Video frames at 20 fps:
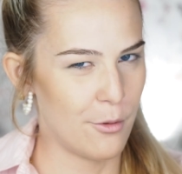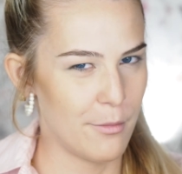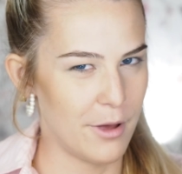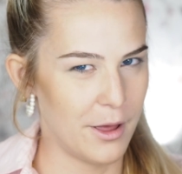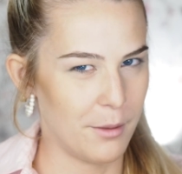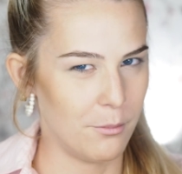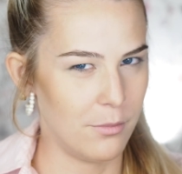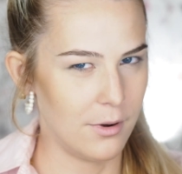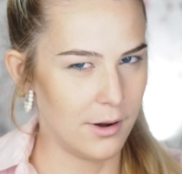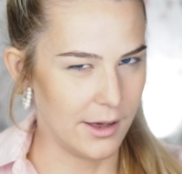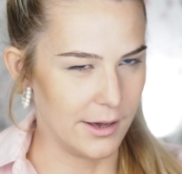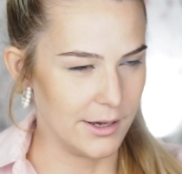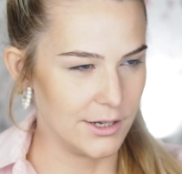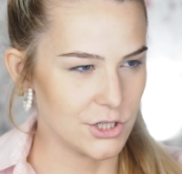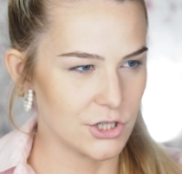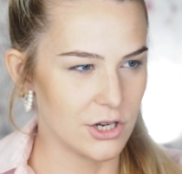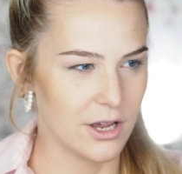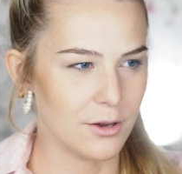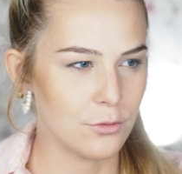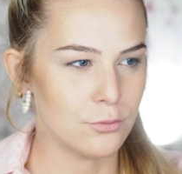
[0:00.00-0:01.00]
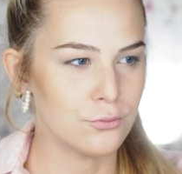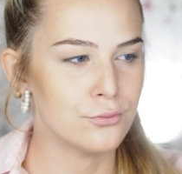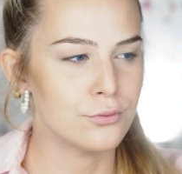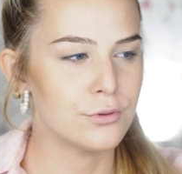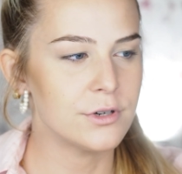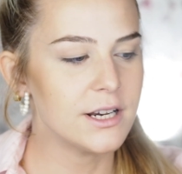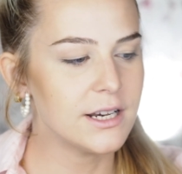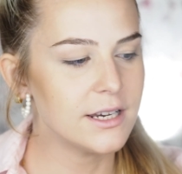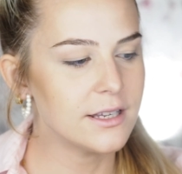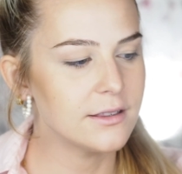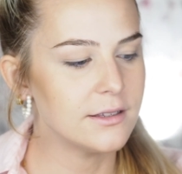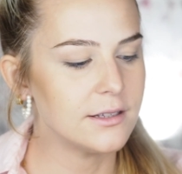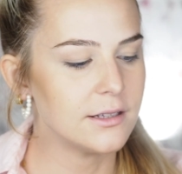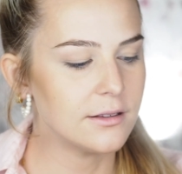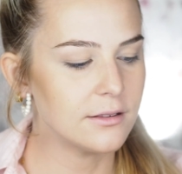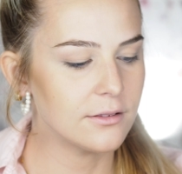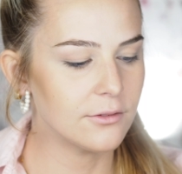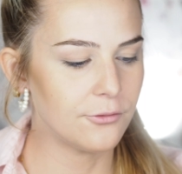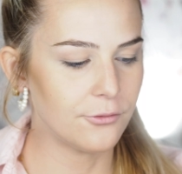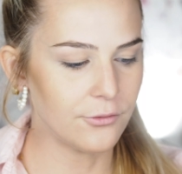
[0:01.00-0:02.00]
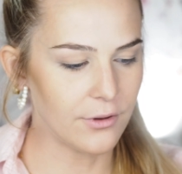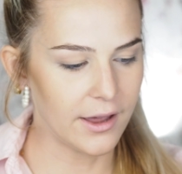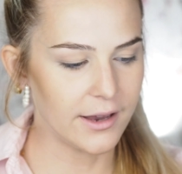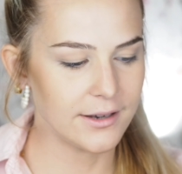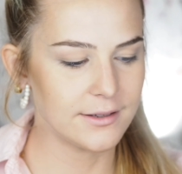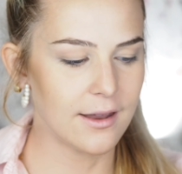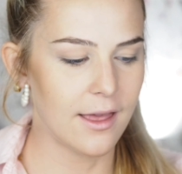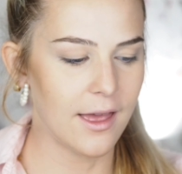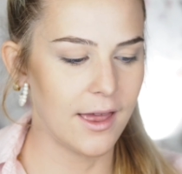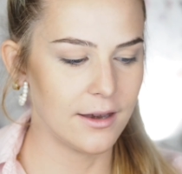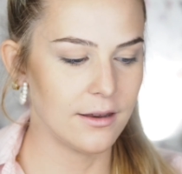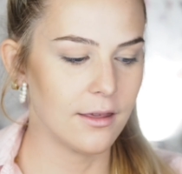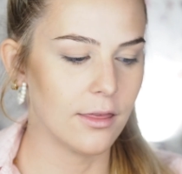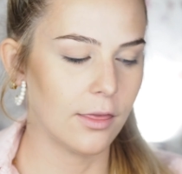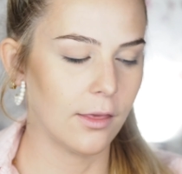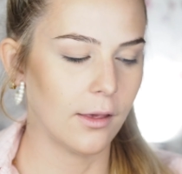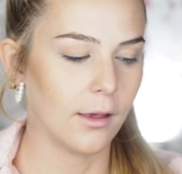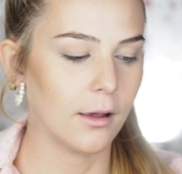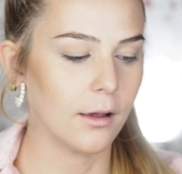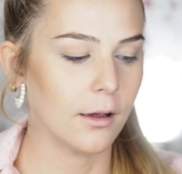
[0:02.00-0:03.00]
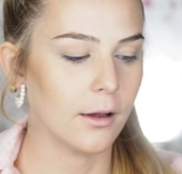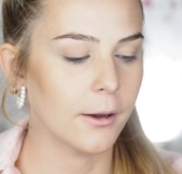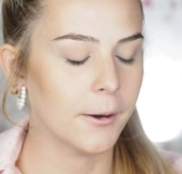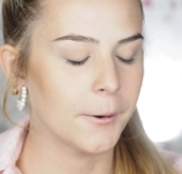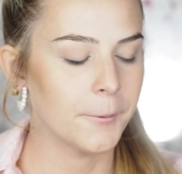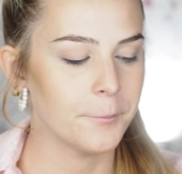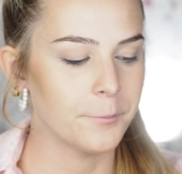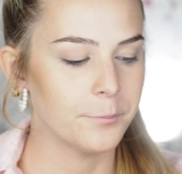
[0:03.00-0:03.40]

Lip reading: my blush, I really didn't find anything